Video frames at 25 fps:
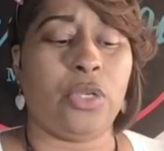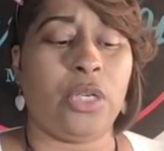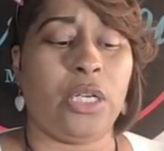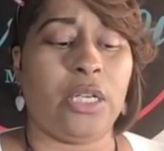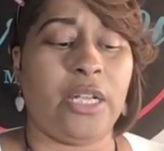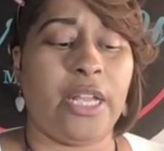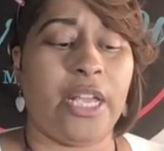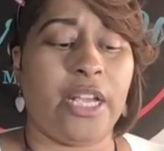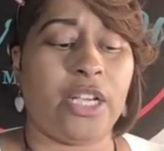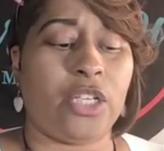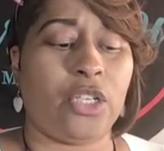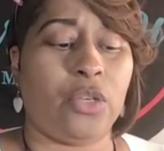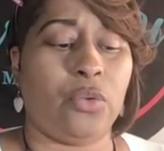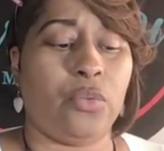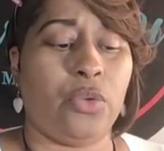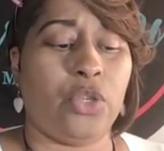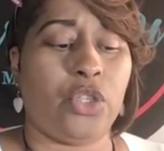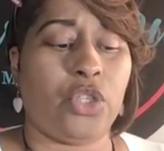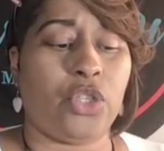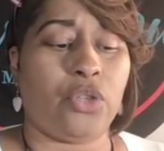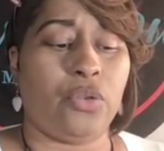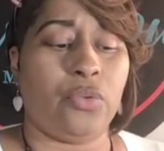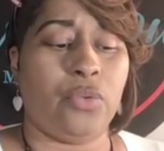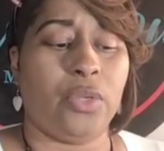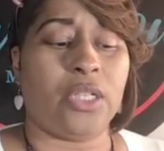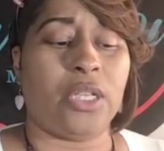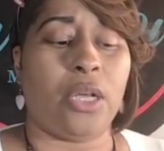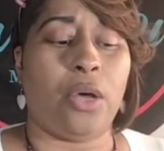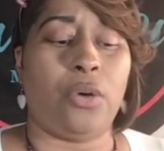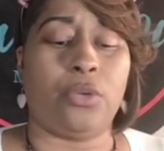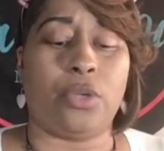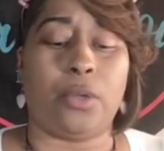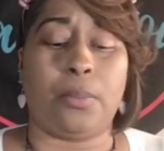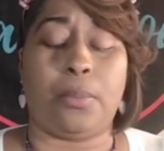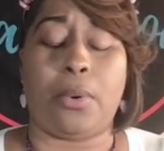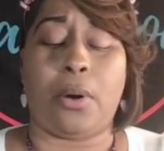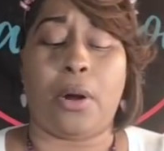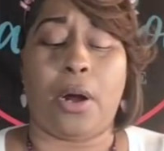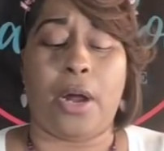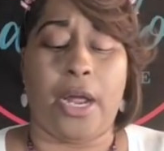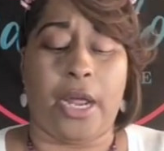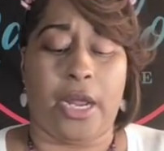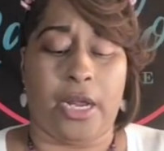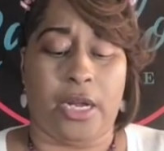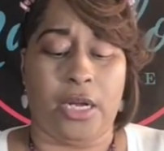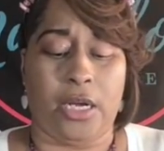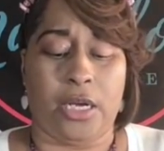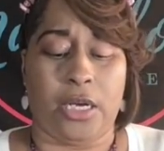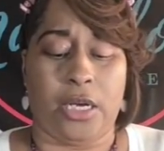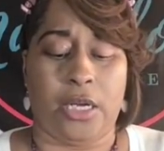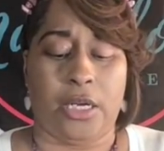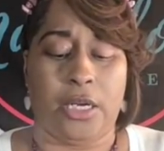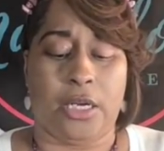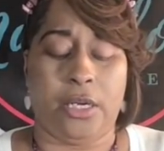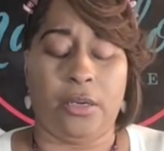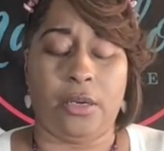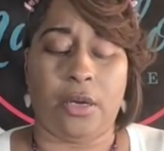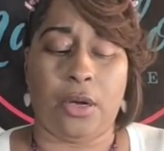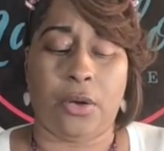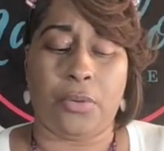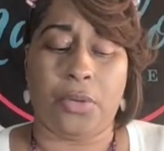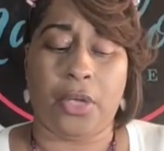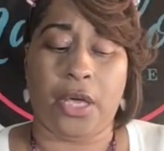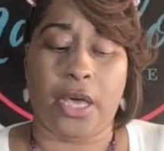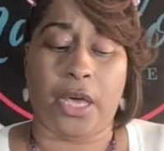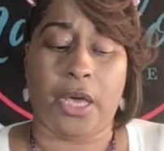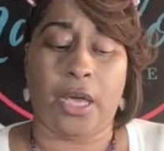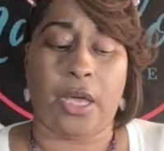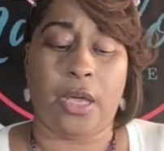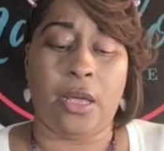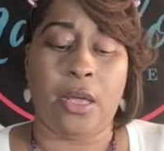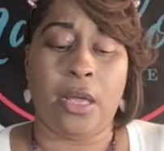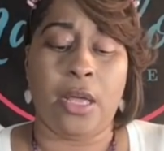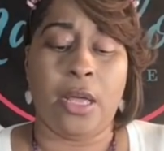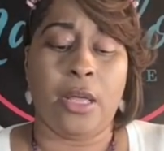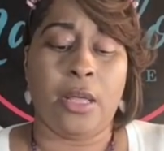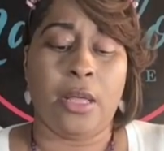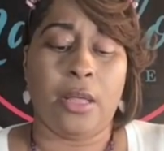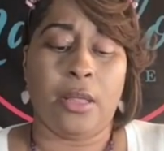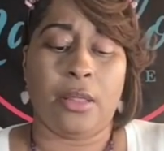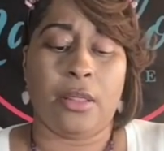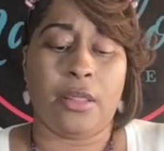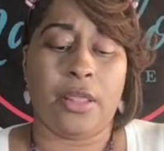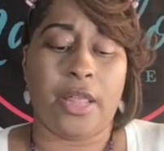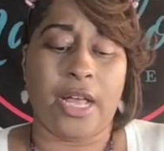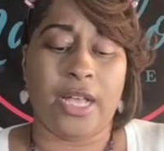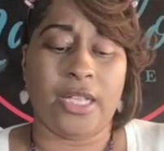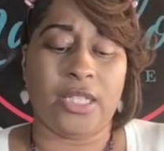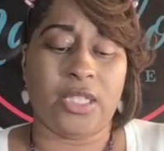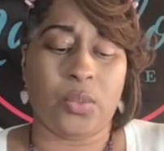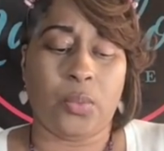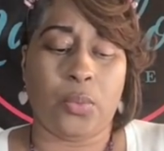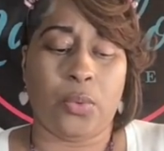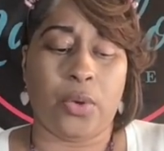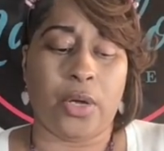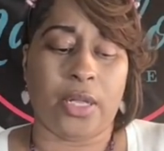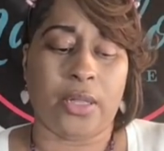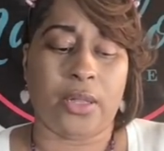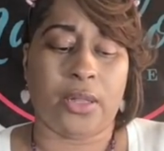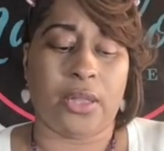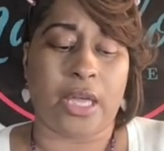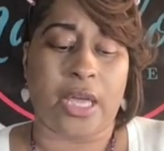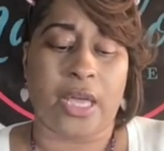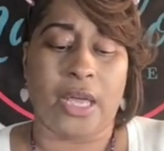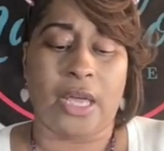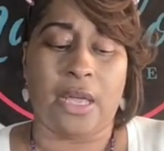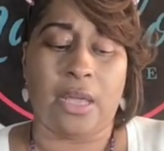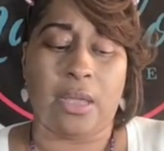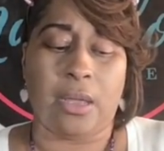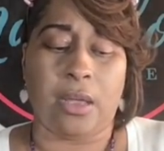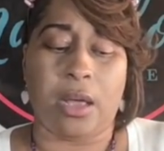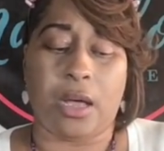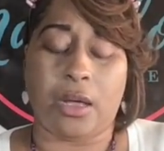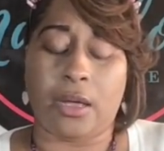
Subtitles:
connection with you is on the brain, honey. Okay. That's what they,